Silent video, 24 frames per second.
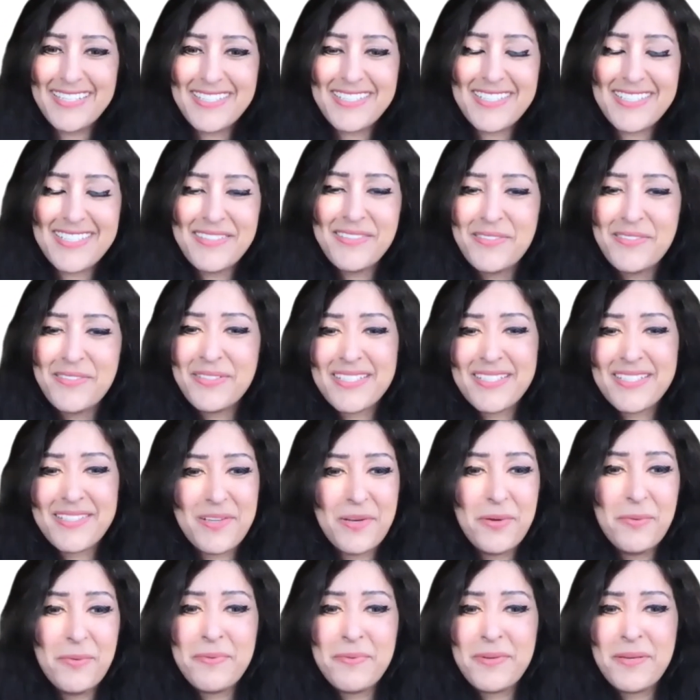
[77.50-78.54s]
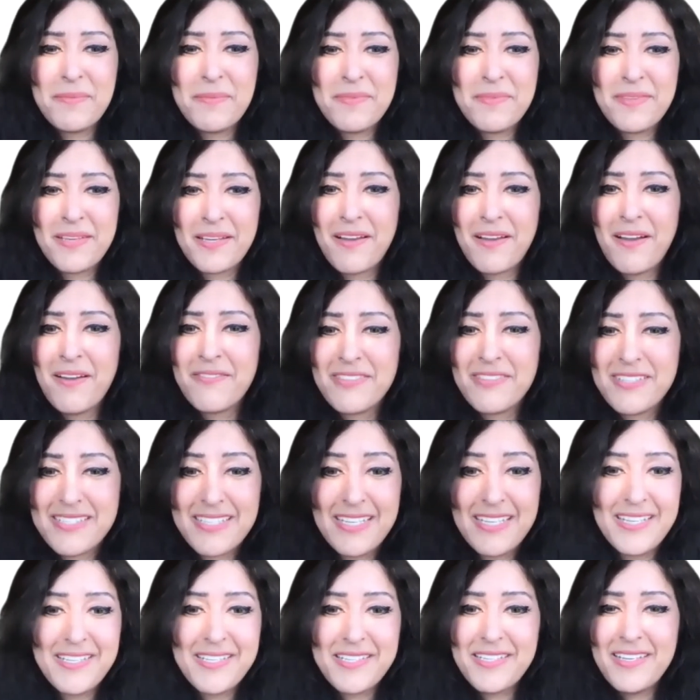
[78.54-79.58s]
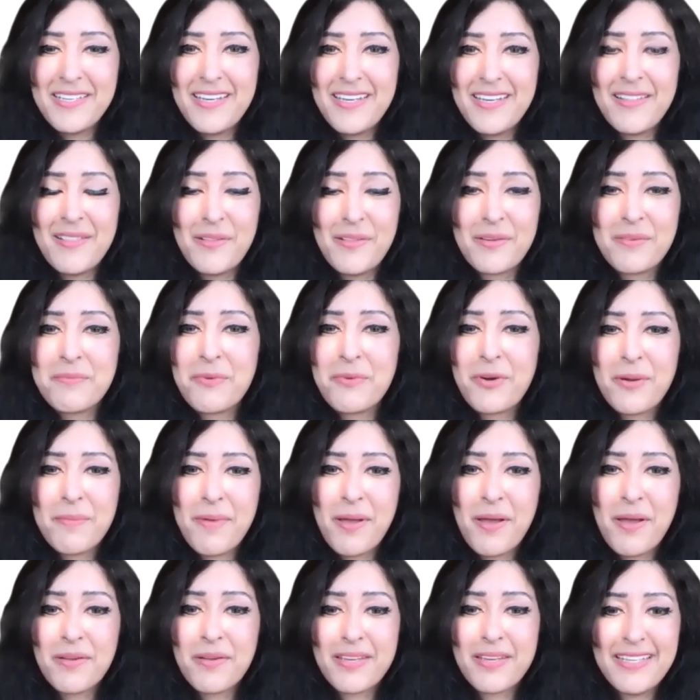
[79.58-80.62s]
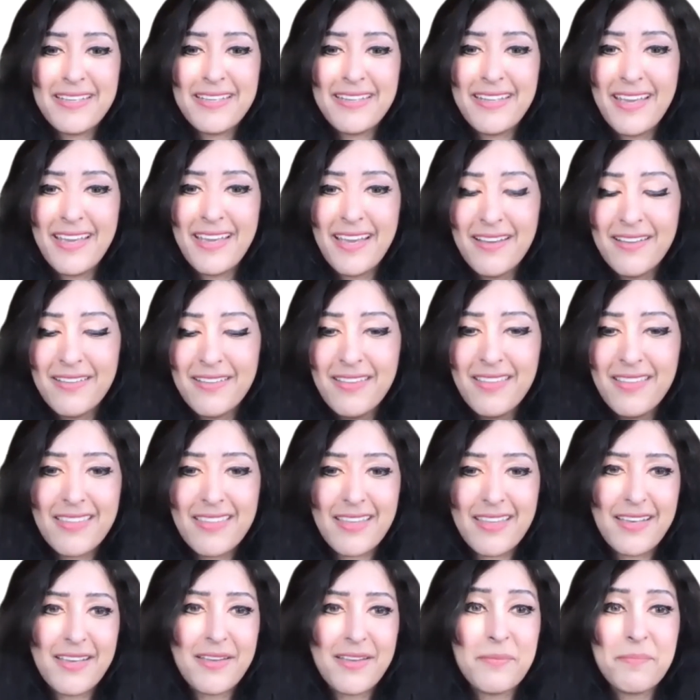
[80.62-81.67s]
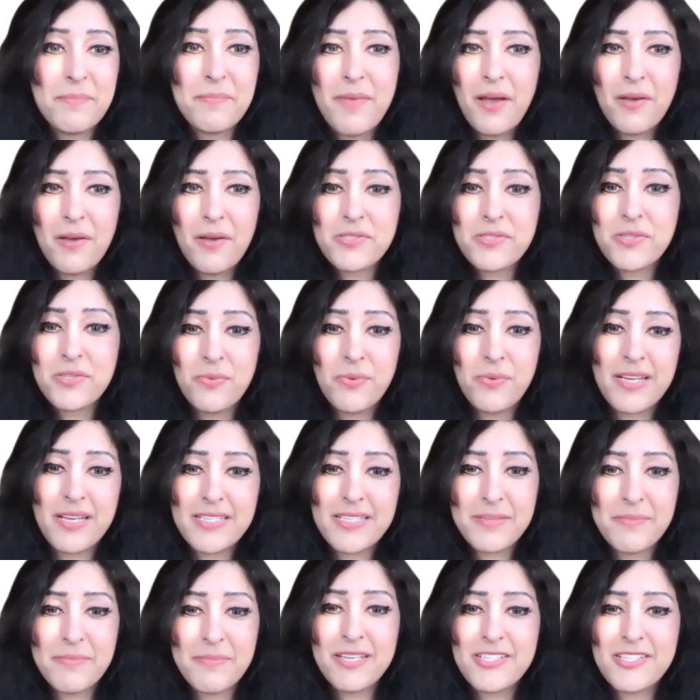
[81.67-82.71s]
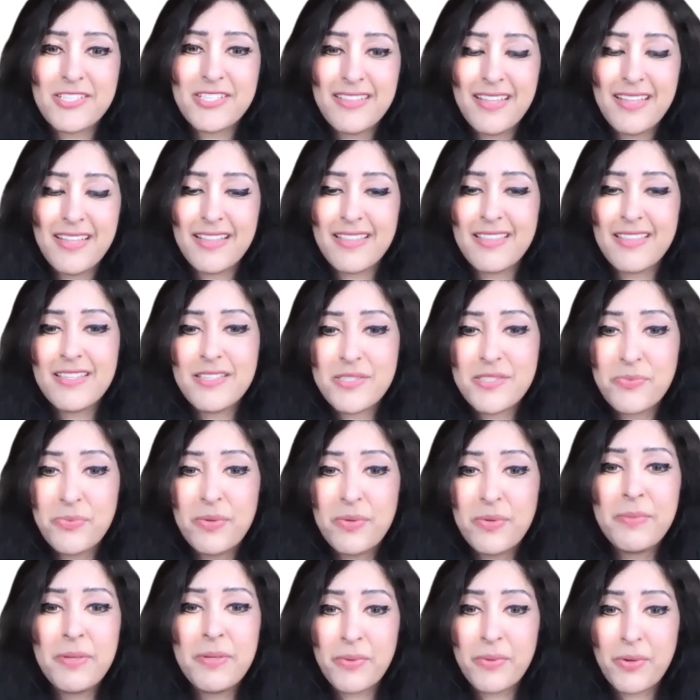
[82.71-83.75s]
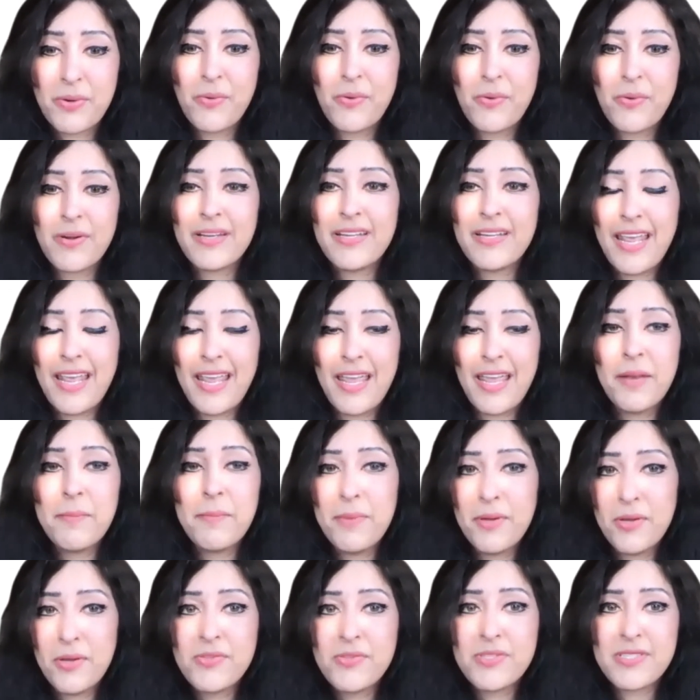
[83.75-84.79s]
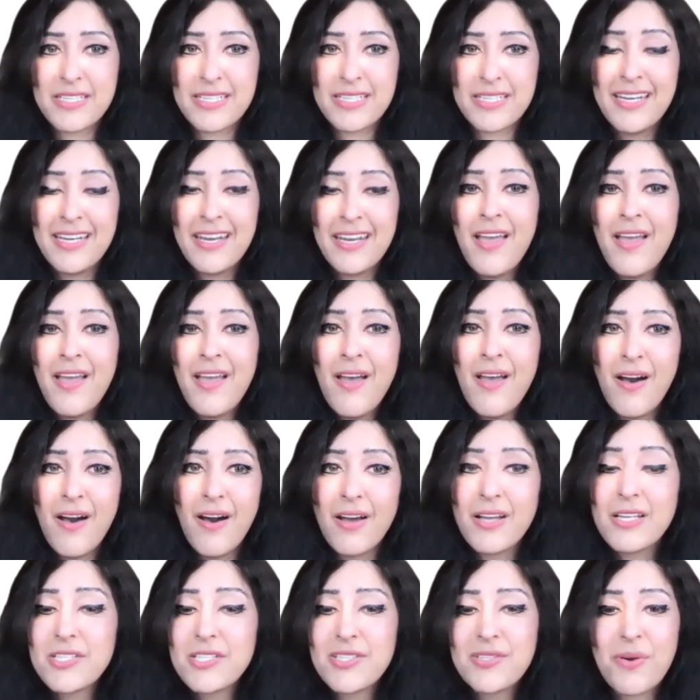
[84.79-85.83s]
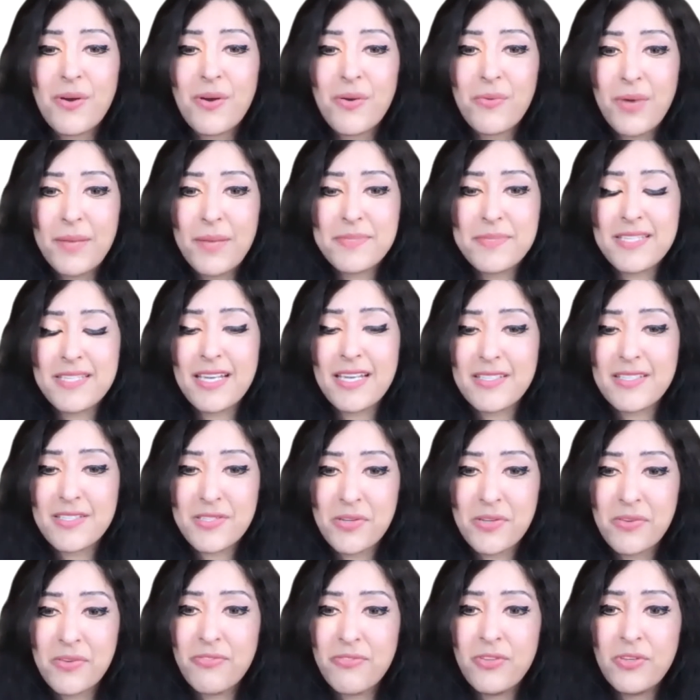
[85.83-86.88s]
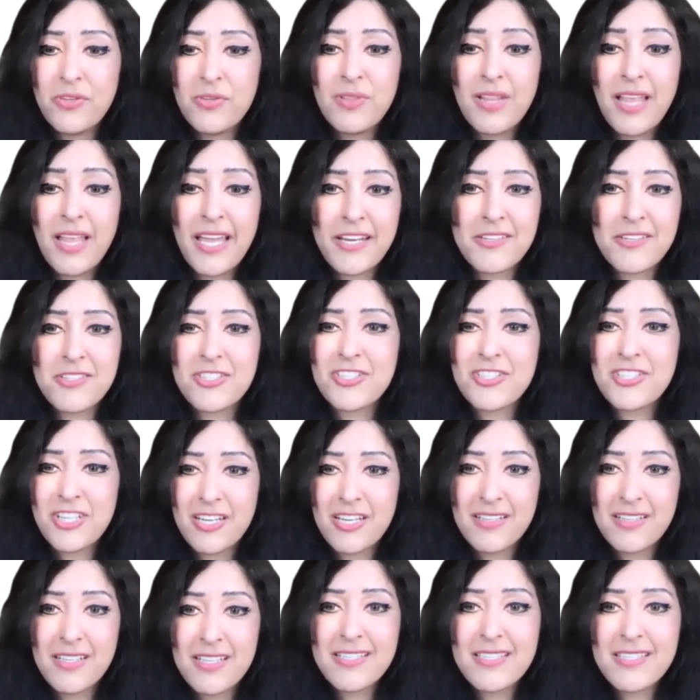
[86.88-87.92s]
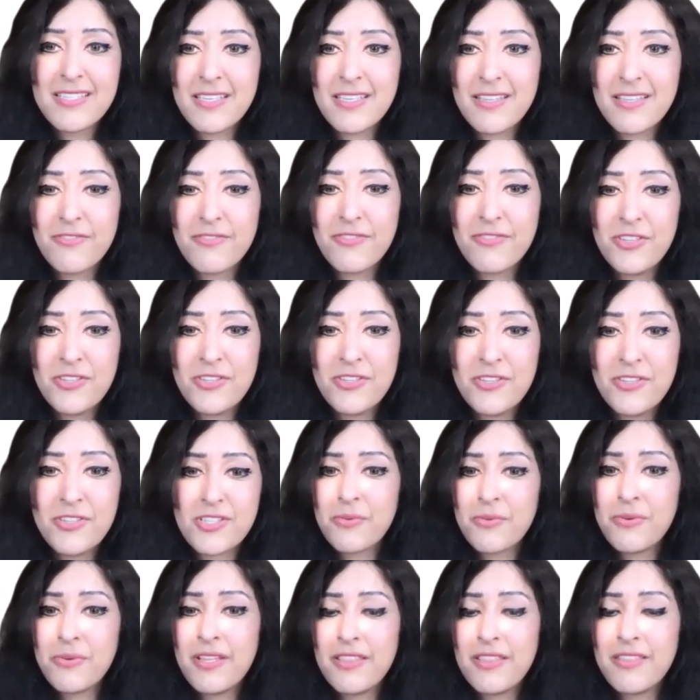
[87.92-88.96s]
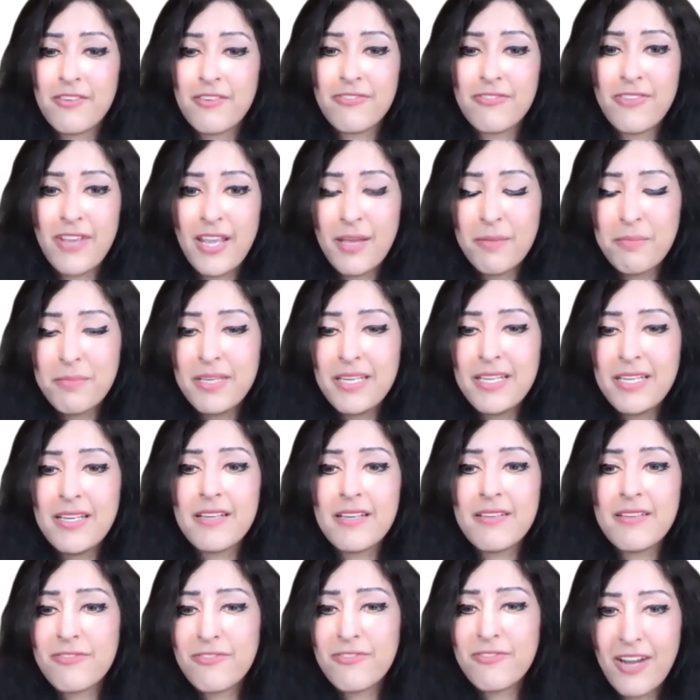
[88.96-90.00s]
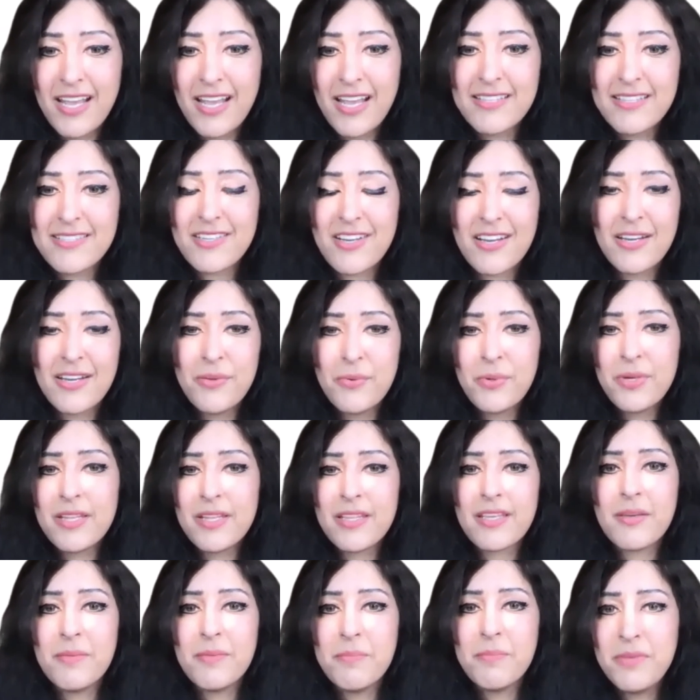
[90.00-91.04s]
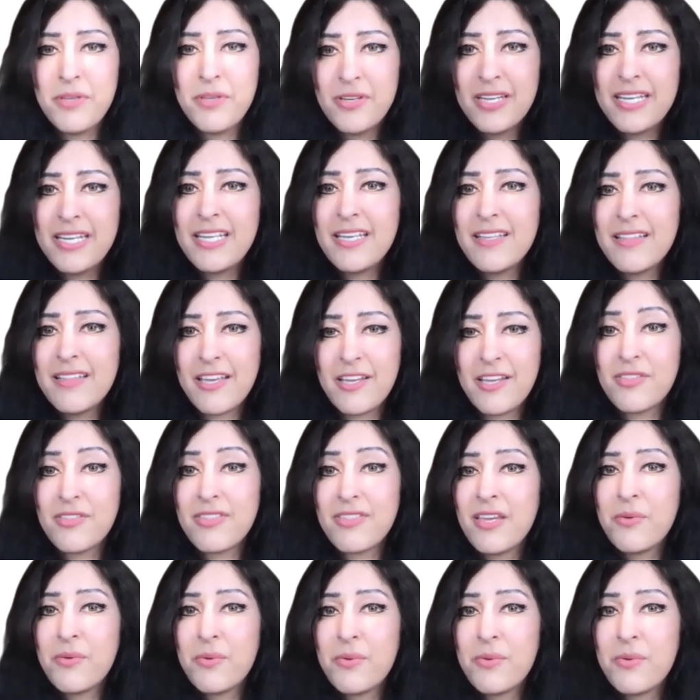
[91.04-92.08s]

to open up the conversation and learn more about kidney health. I also wanted to mention that this will be recorded and posted onto our website. So if you'd like to share this in the future with your family and friends or anyone in the community that you think would